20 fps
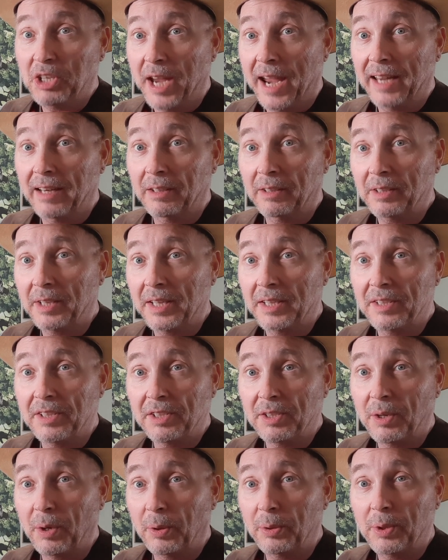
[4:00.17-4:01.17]
channel and then
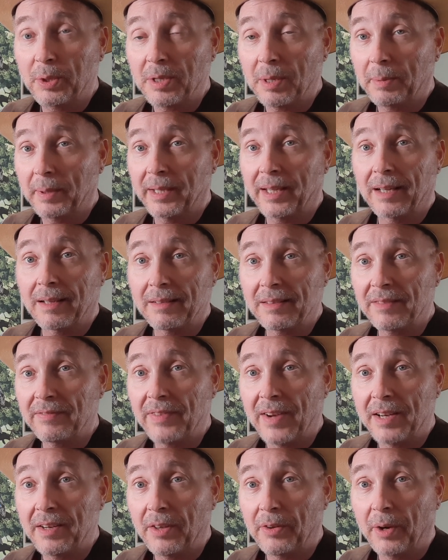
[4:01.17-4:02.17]
just go do something else
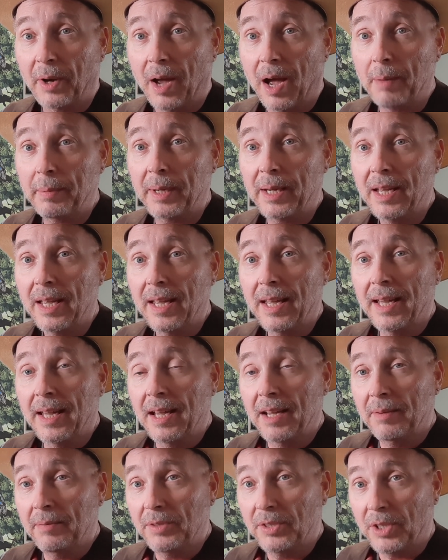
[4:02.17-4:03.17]
and find another hobby.
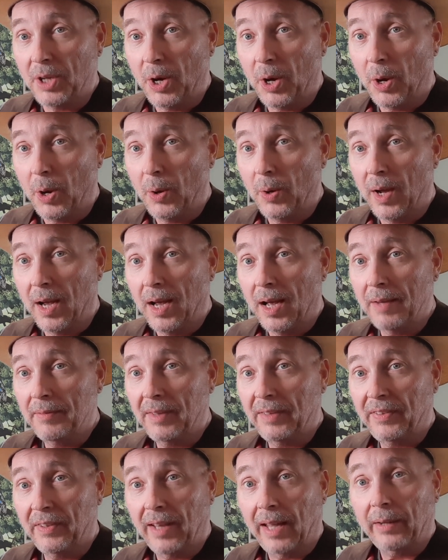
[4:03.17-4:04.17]
So um,
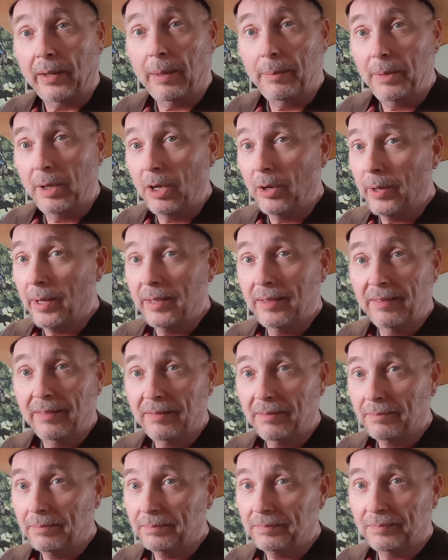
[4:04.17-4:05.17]
if you like what I'm doing,
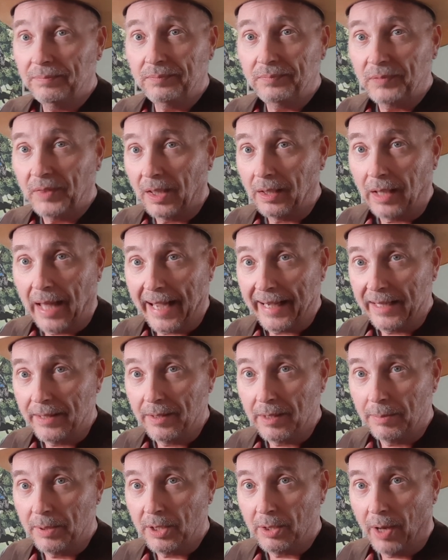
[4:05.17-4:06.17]
like
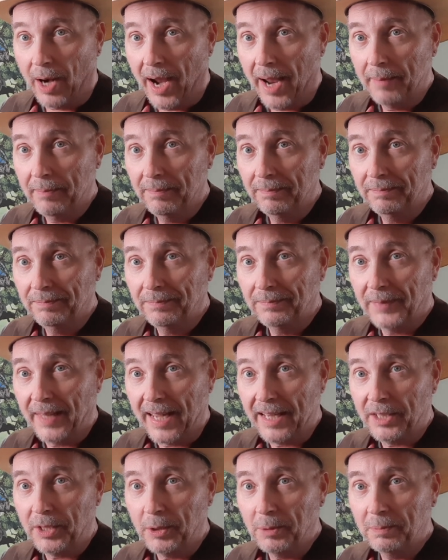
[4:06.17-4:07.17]
and subscribe.
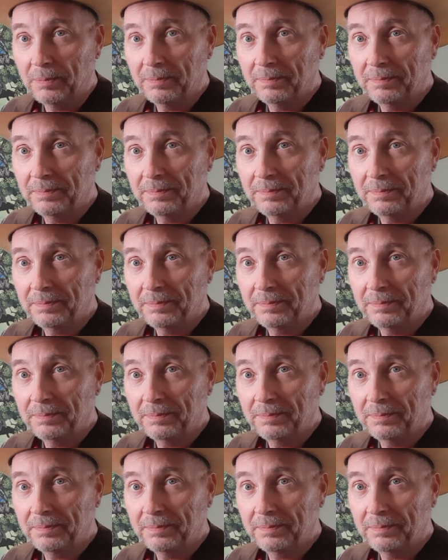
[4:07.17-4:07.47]
Thank you.